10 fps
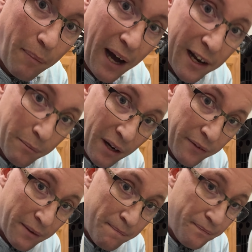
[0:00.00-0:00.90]
bottom
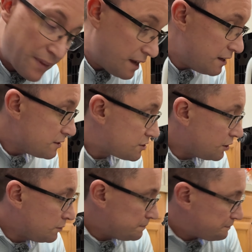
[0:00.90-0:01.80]
of it.
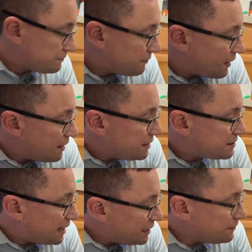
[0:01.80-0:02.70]
So
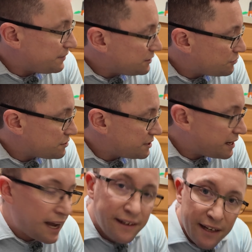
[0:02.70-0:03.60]
it's kind of
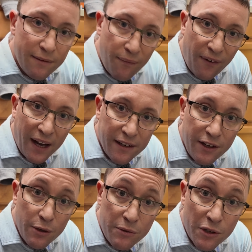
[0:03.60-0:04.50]
interesting. I did find a
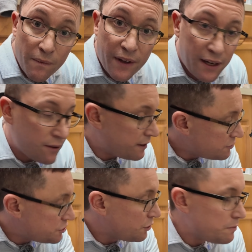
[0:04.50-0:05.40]
YouTube video
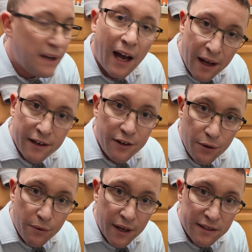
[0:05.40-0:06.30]
that showed me how to
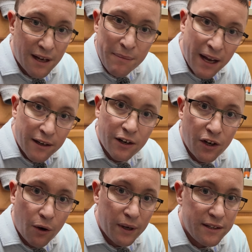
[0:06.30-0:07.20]
do this. I'm not going to
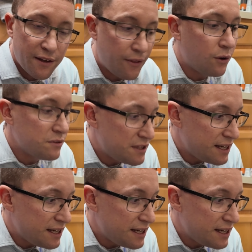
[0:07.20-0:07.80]
go into those